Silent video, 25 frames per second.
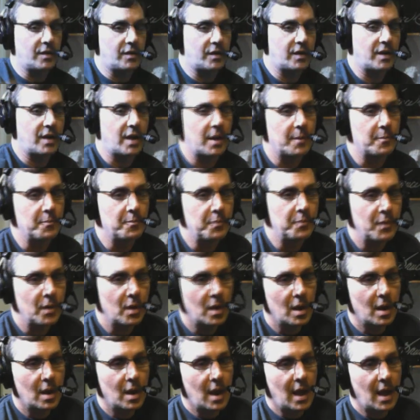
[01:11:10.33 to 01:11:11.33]
his thing.
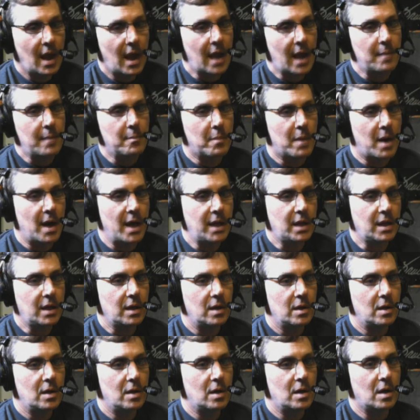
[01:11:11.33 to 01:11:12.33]
And Mike,
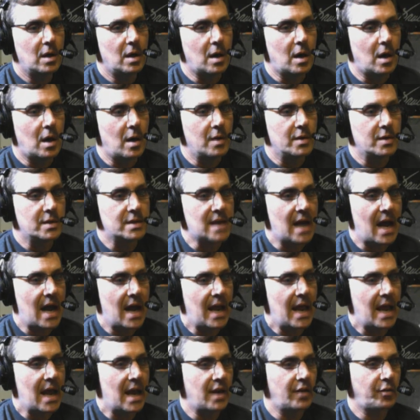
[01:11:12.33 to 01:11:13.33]

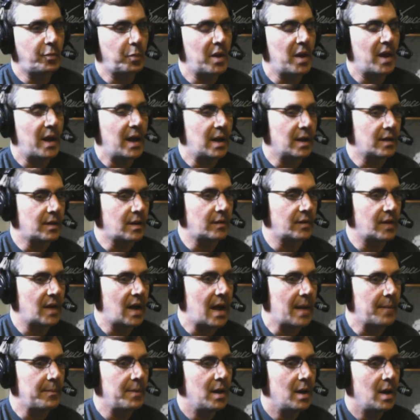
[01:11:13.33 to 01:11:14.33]
Don had his plane at the
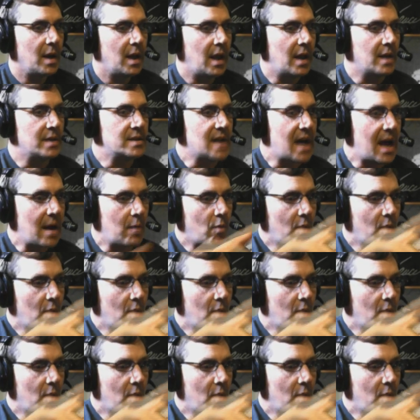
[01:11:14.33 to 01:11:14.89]
time. And Don